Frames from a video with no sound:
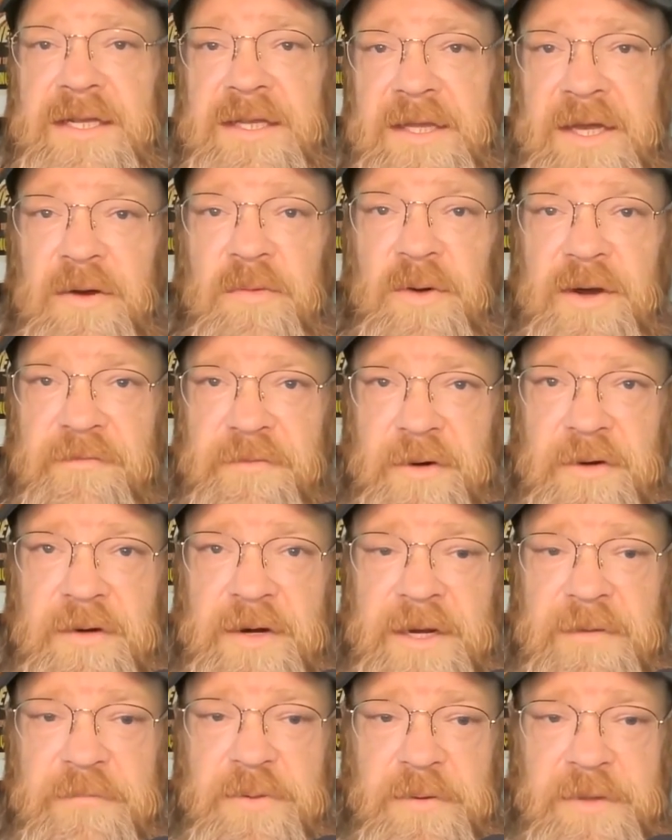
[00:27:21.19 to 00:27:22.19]
Clair River
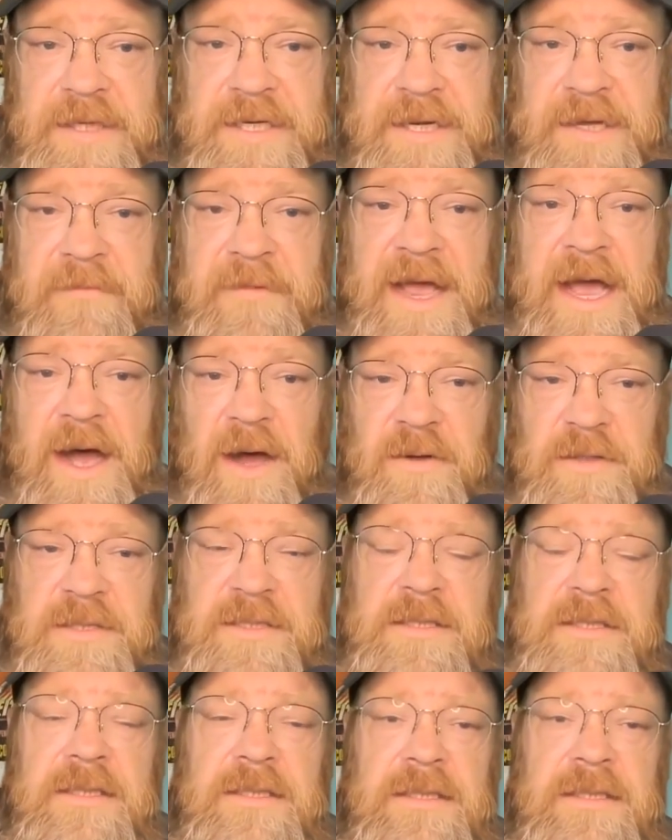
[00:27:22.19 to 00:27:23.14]
and pulling him out.